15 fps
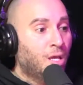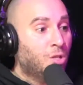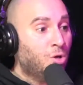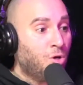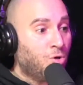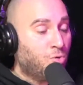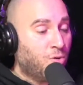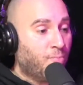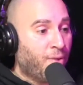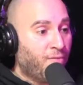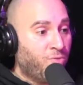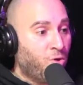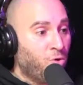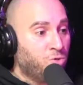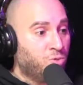No, my
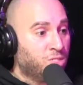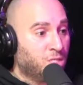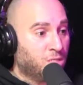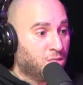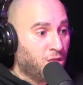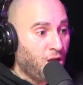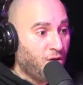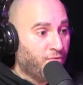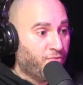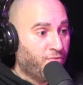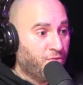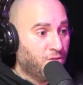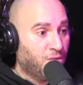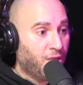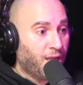nose wasn't stuffed.
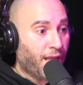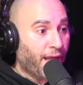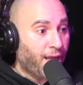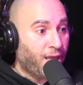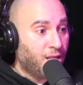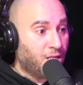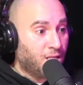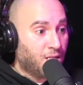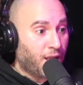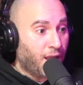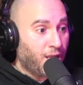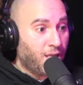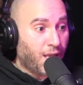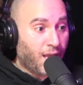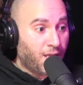Like I
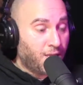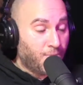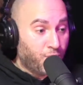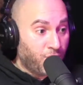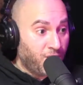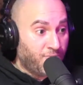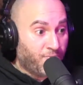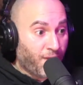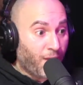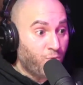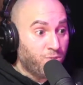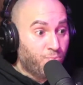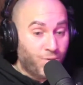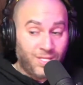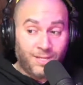could breathe. I was
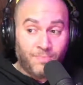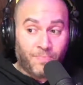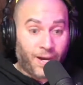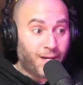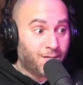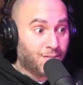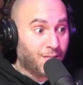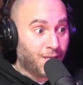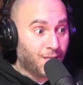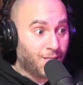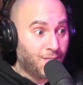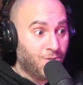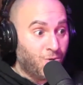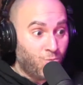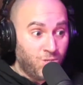breathing better. Like
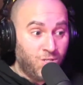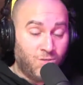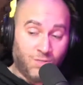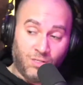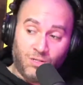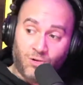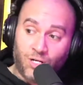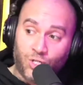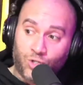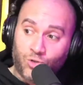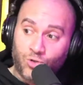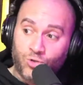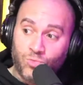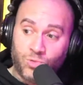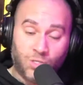when you're on
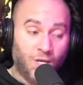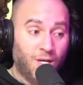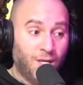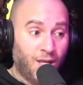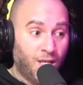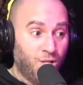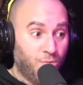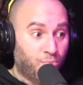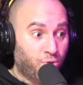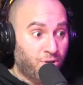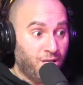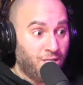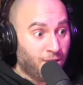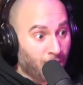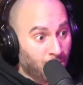shrooms and you
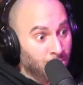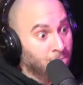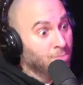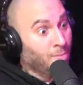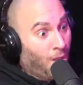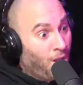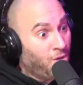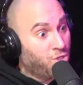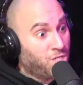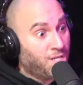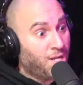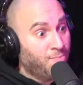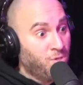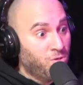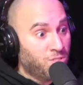breathe like, oh shit,
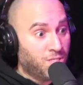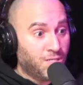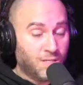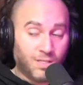I'm using.